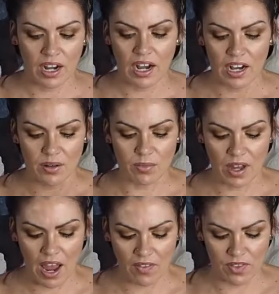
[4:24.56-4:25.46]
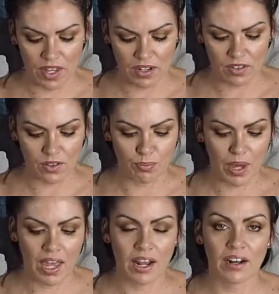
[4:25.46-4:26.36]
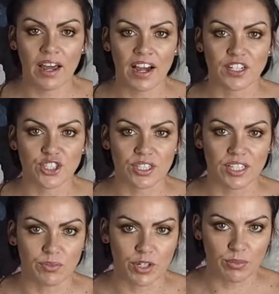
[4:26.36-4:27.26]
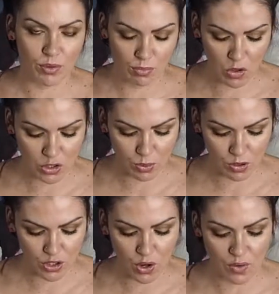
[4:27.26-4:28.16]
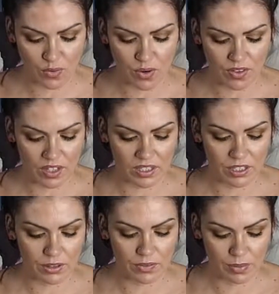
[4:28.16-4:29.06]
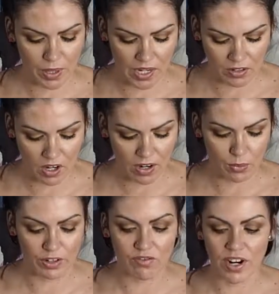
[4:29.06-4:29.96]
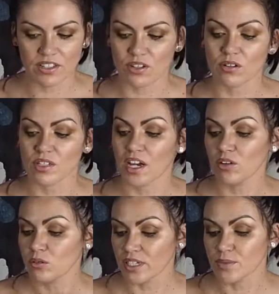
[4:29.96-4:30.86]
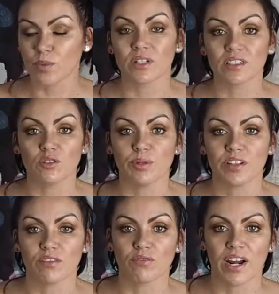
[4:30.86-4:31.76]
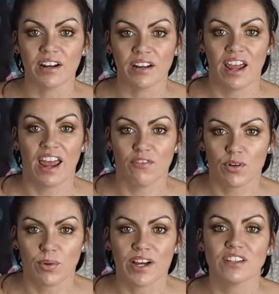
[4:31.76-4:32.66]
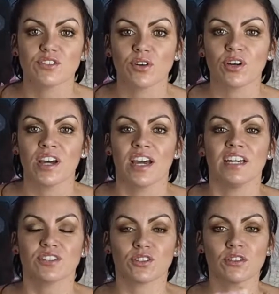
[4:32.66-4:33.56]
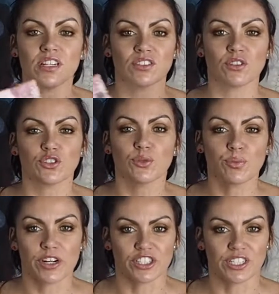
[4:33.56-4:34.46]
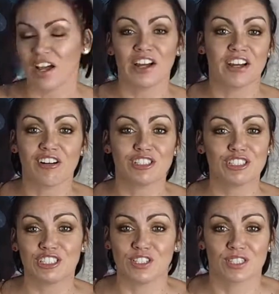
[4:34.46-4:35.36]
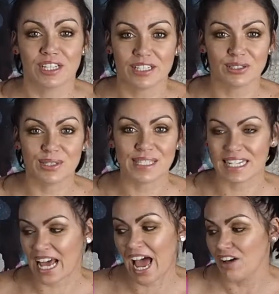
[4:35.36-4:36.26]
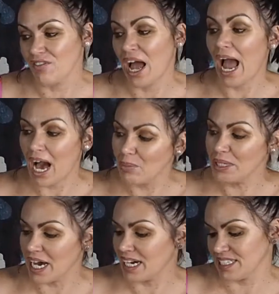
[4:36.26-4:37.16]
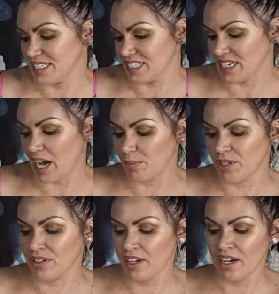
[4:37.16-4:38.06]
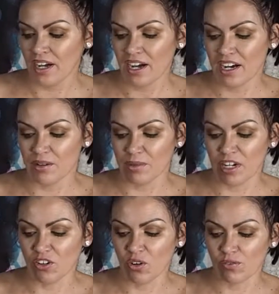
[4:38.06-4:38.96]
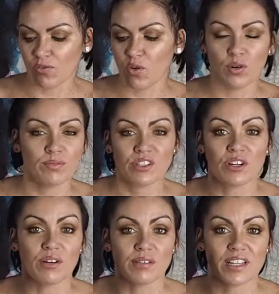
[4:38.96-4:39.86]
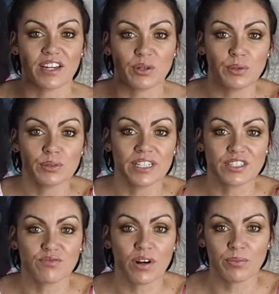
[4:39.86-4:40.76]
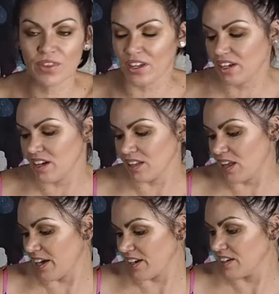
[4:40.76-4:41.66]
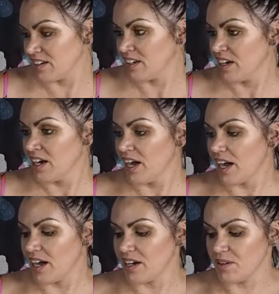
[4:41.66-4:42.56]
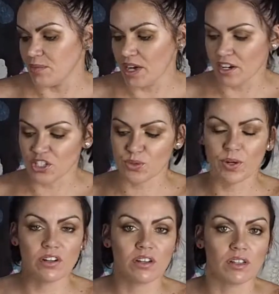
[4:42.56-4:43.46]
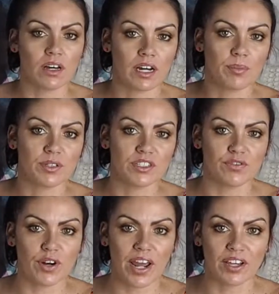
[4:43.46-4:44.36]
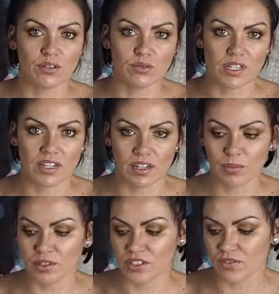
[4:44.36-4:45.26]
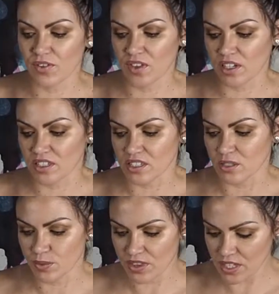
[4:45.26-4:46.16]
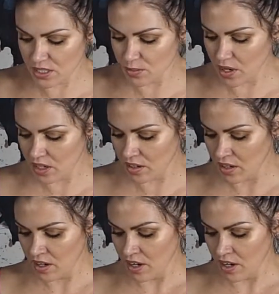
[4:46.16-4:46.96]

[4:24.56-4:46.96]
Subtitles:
And then the pen actually, when you put Mod Podge over it, the calligraphy pen kind of went red. So I was like, oh, let's put a little bit of the red everywhere. So it's not too precious. I encourage you to just let loose and have happy accidents happen. And not formed. So I was like, cool, let's run with it. I like it. And I just went a couple of different angles and a couple of different thicknesses with this one.